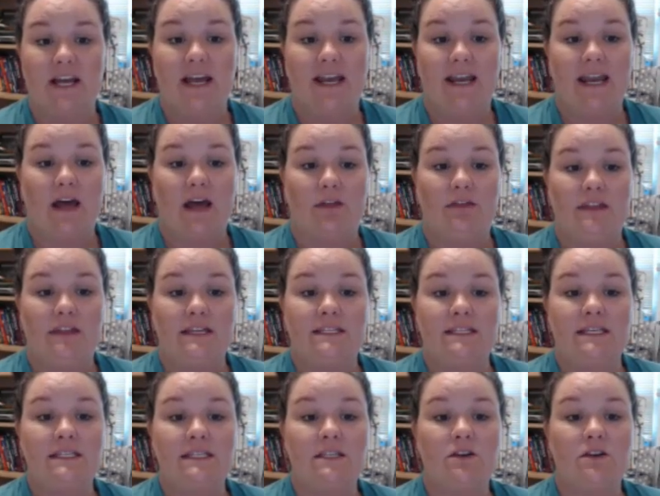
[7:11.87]
Now, this
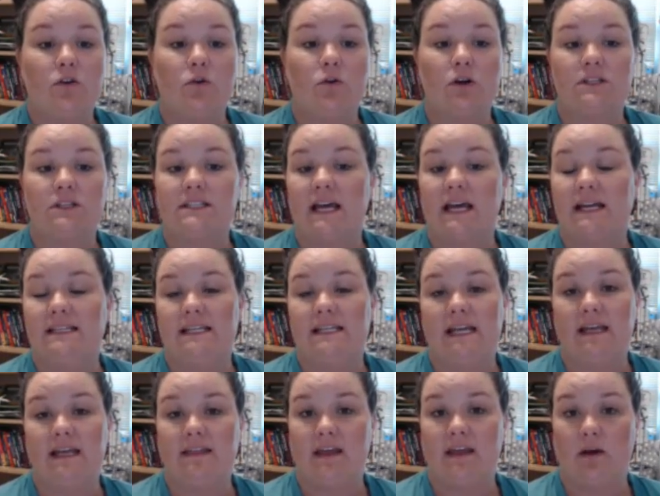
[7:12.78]
is the course
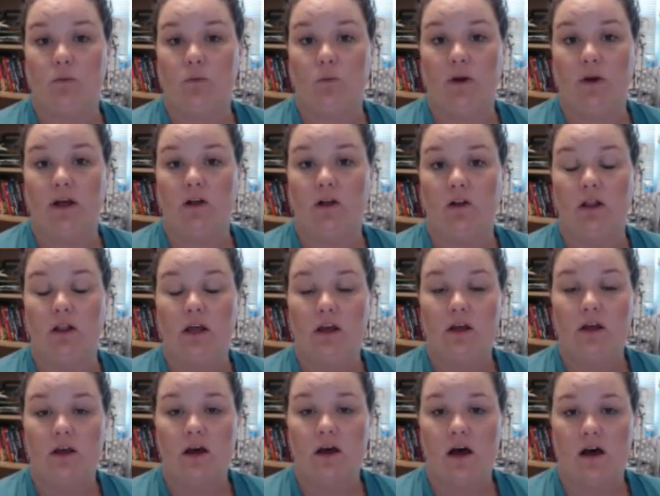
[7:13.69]
ID that will
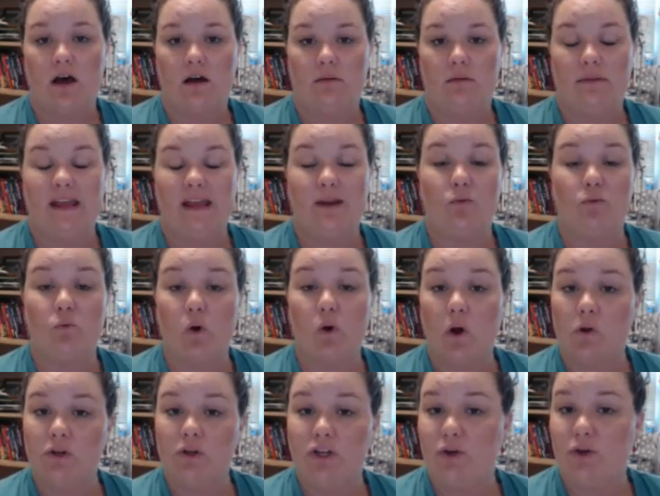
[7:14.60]

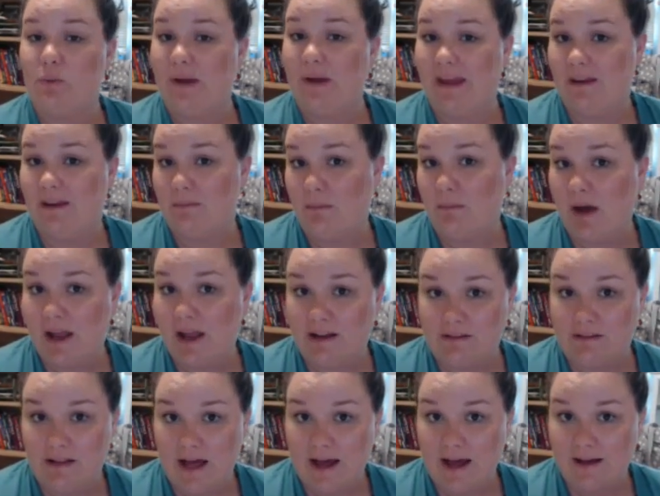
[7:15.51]
enroll you in my
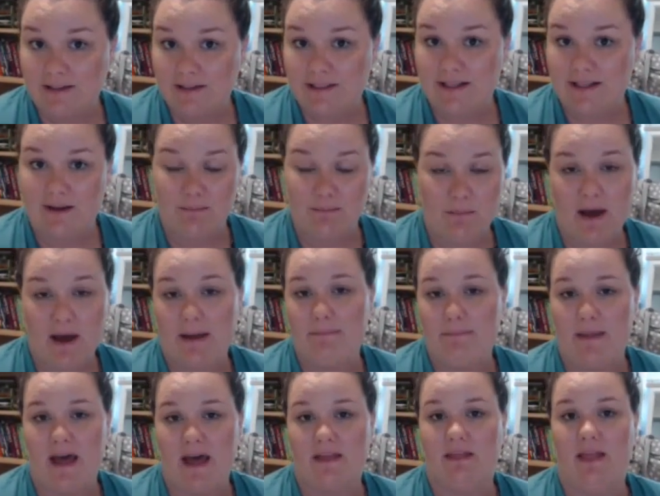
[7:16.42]
class, in my
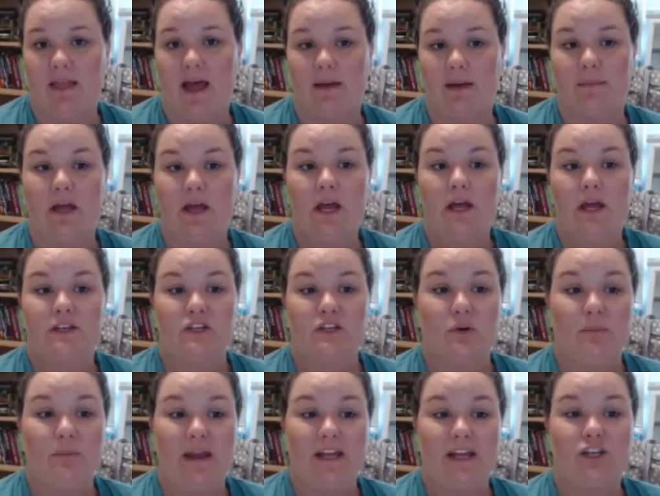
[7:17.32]
math lab. So
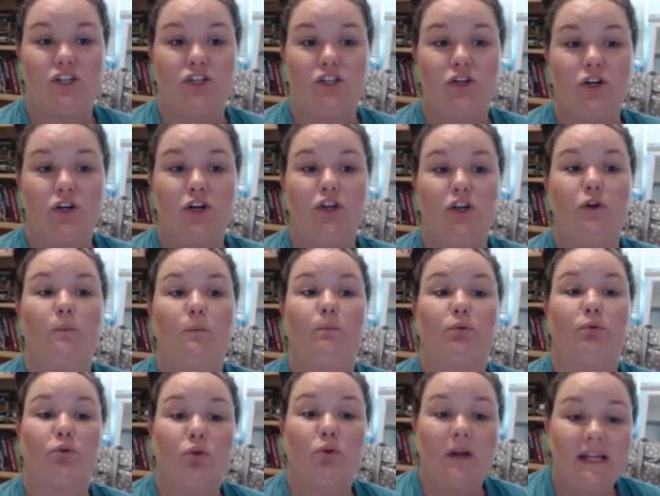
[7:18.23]
make sure you
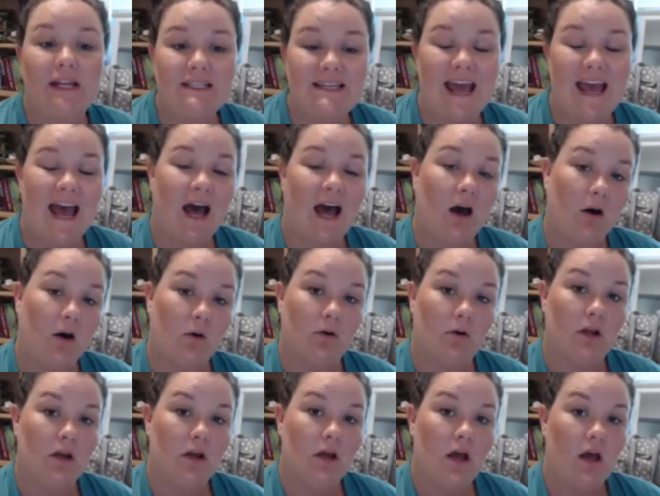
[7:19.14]
print out
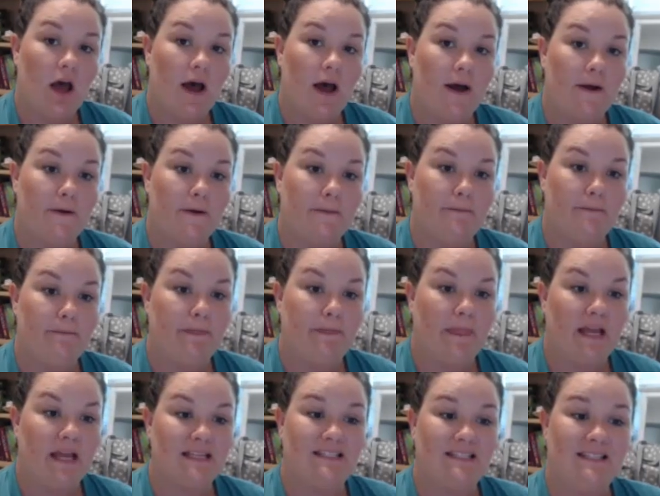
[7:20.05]

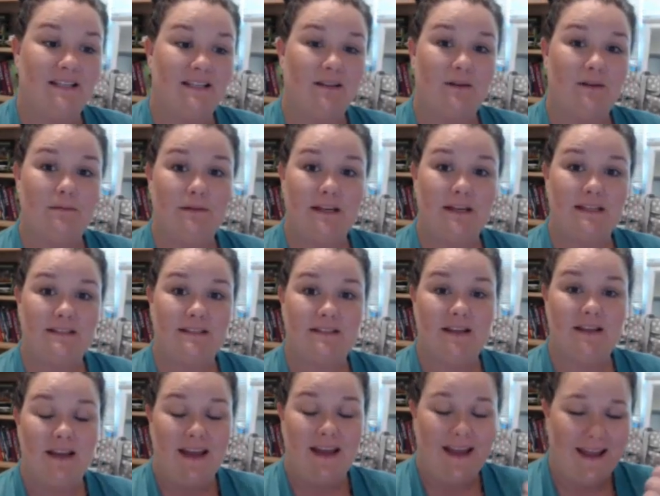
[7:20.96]
a syllabus
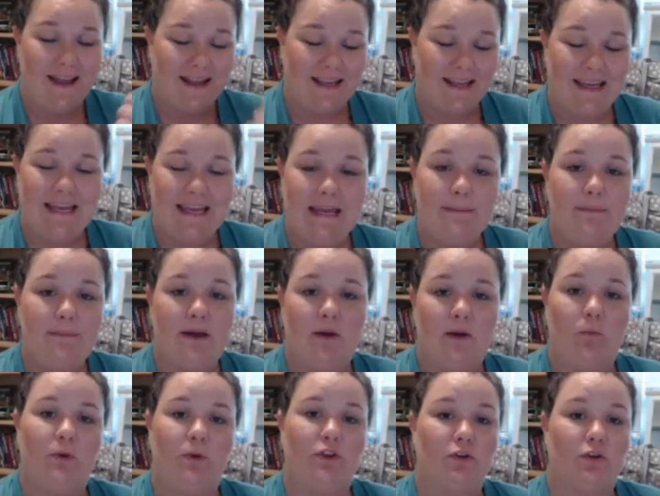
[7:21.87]
and keep
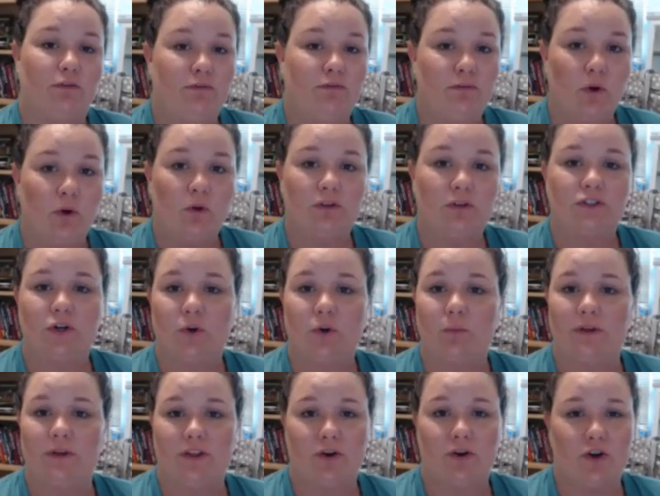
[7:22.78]
it with your folder,
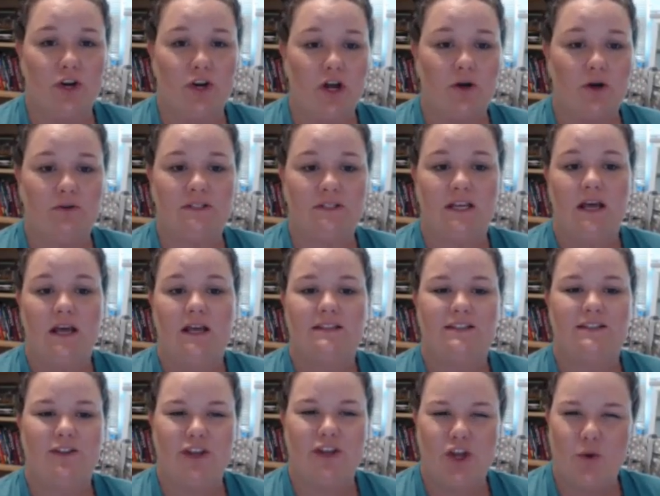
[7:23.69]
with your notes,
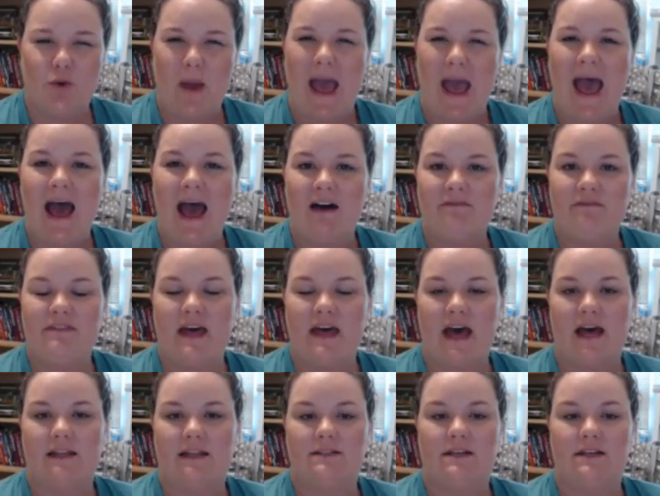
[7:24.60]
so that you have
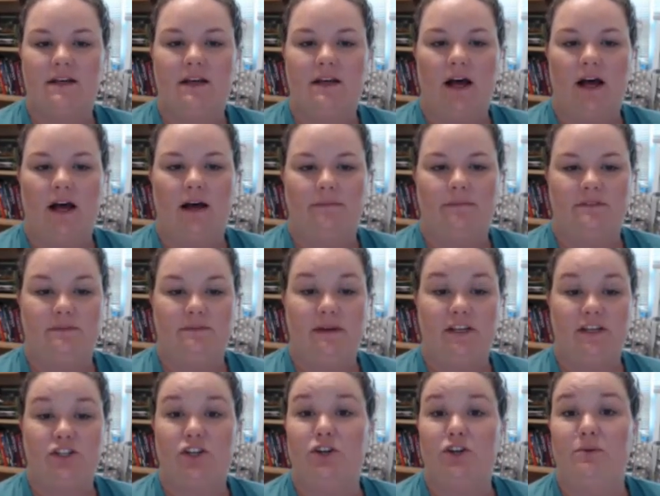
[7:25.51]
that to make
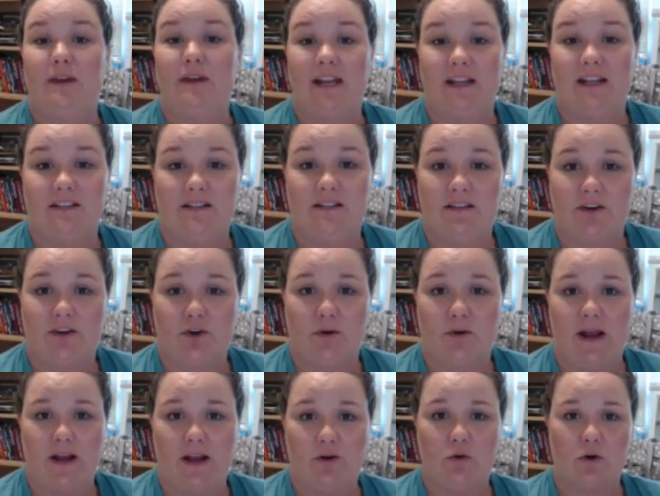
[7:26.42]
sure you get into the
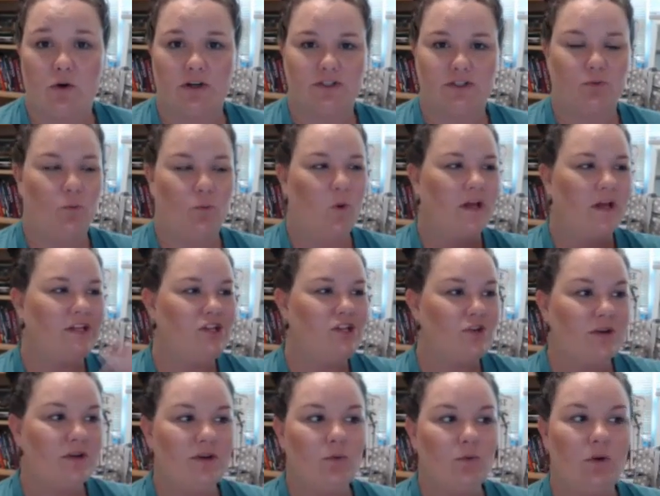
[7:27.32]
correct course. Once
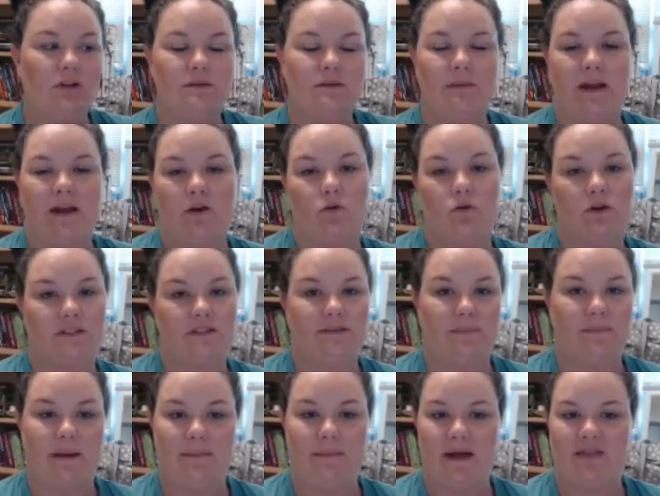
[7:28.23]
you're enrolled in my course in
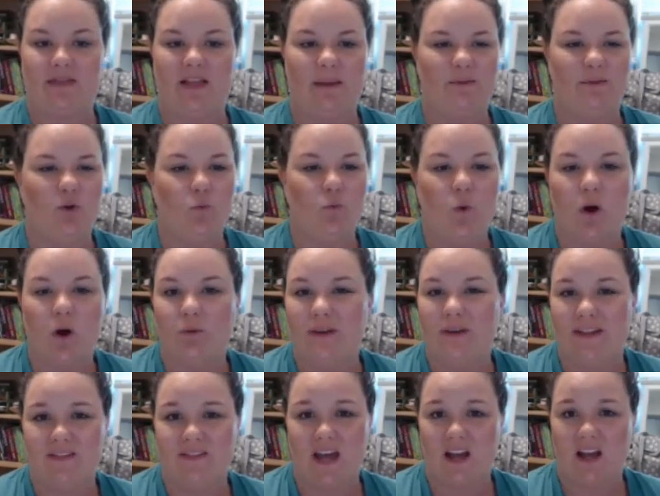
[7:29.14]
my math lab, you won't
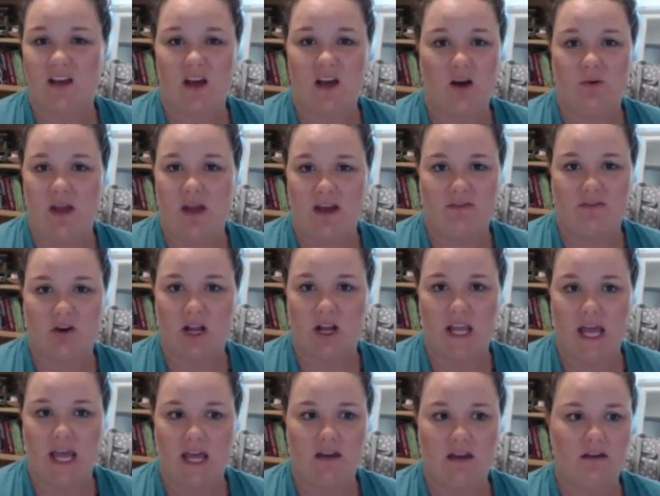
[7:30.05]
need that code ever
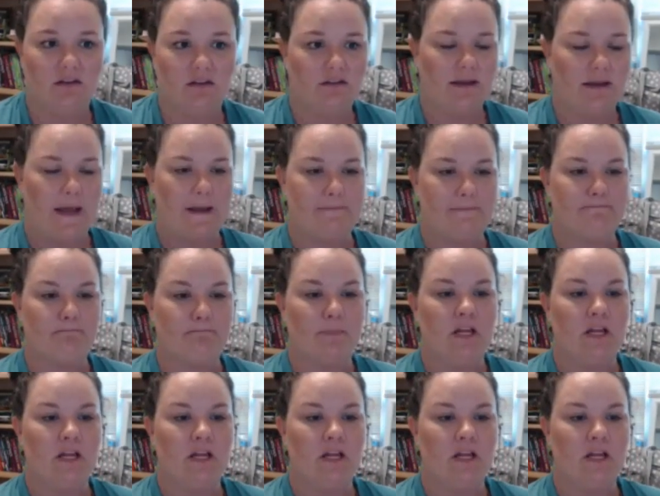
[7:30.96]
again. Okay.